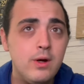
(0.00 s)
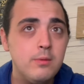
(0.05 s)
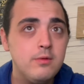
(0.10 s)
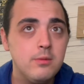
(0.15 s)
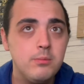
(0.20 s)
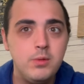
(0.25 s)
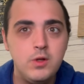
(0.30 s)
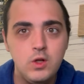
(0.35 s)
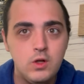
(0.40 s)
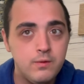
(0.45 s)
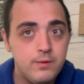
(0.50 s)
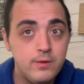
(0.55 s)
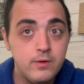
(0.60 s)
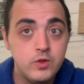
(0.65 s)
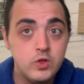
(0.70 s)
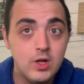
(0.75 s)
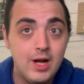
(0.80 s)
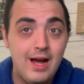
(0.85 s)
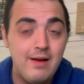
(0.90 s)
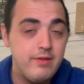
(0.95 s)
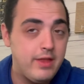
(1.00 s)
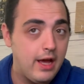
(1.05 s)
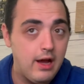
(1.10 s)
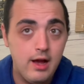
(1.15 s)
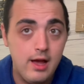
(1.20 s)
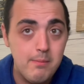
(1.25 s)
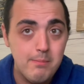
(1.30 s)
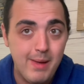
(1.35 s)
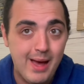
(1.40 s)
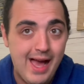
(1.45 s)
It was a beautiful drive there
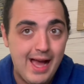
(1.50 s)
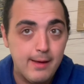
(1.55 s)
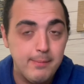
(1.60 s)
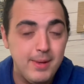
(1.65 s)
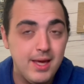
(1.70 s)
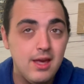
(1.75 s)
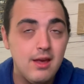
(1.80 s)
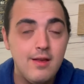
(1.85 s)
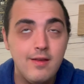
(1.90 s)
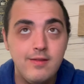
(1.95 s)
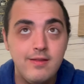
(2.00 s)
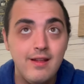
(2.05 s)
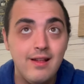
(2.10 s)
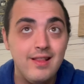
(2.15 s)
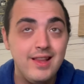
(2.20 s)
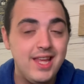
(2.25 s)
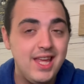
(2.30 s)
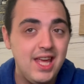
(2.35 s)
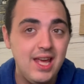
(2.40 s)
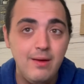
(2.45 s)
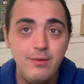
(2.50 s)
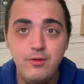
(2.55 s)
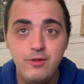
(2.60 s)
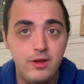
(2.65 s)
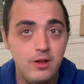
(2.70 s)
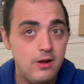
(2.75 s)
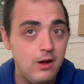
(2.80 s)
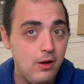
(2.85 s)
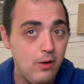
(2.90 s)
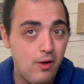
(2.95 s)
and back because the leaves,
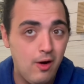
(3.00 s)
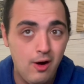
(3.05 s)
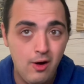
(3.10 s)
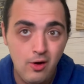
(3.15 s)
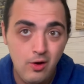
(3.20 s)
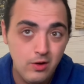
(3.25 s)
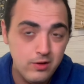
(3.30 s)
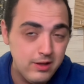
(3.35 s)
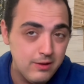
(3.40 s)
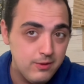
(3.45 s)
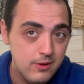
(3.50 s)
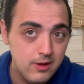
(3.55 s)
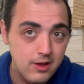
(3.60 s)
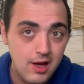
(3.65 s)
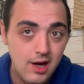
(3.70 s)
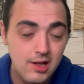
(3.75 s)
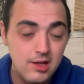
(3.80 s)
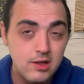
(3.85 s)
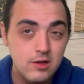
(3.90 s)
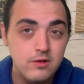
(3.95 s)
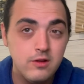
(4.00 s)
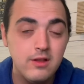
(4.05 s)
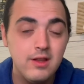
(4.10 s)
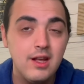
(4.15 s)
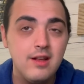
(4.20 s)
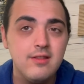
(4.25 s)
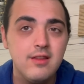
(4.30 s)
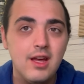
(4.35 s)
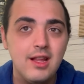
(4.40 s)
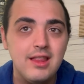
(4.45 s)
you know, all different colors and
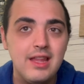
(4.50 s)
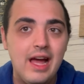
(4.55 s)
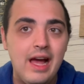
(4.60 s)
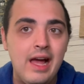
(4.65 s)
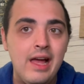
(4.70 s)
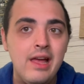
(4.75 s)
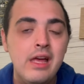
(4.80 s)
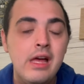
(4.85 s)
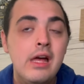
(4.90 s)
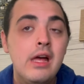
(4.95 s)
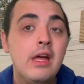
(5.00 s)
things like that.